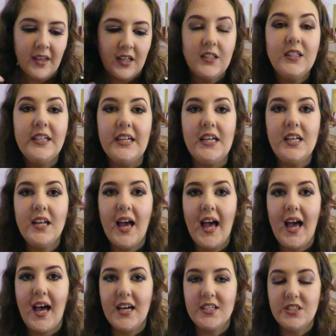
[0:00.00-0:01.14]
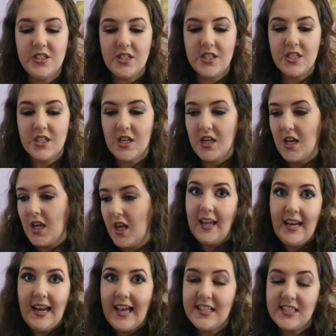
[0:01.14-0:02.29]
clean, and
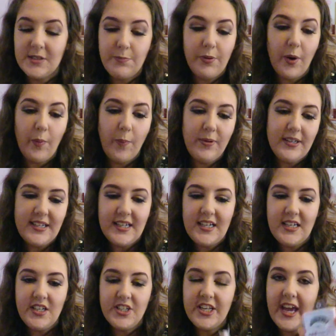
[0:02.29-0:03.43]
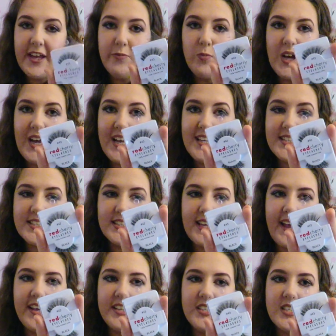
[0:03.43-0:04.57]
they last probably 10 wears,
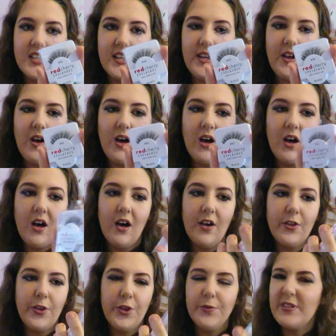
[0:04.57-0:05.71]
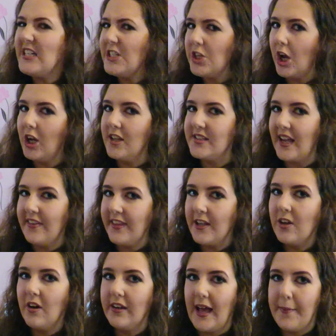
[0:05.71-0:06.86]
and they are $3 I
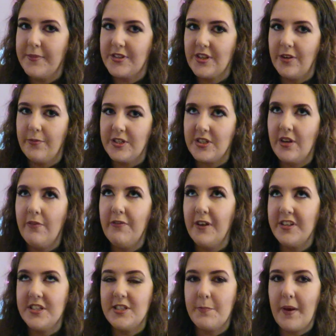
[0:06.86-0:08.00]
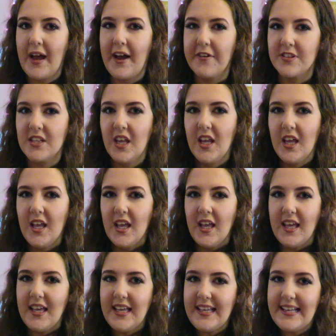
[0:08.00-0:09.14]
think on Amazon, which converted to pounds
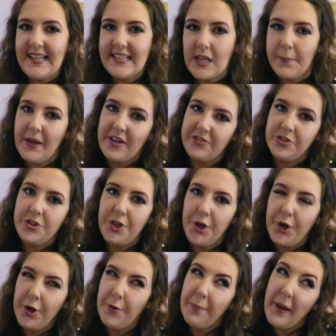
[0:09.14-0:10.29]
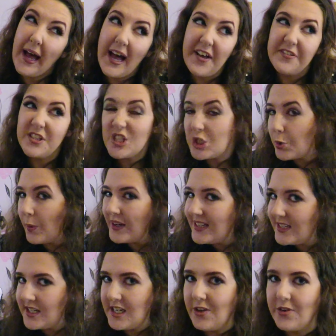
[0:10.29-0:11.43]
is about
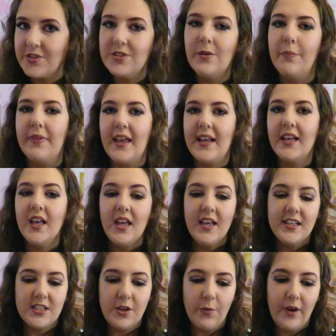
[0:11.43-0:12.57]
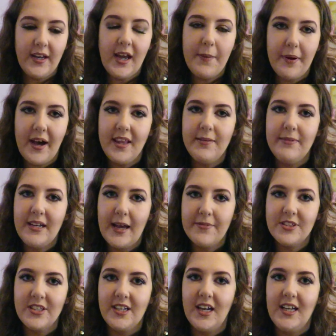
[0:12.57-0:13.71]
£2.20 or something. So when I buy them in
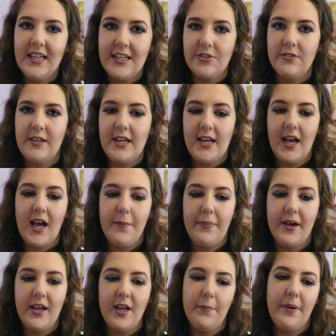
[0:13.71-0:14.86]
Amazon, I buy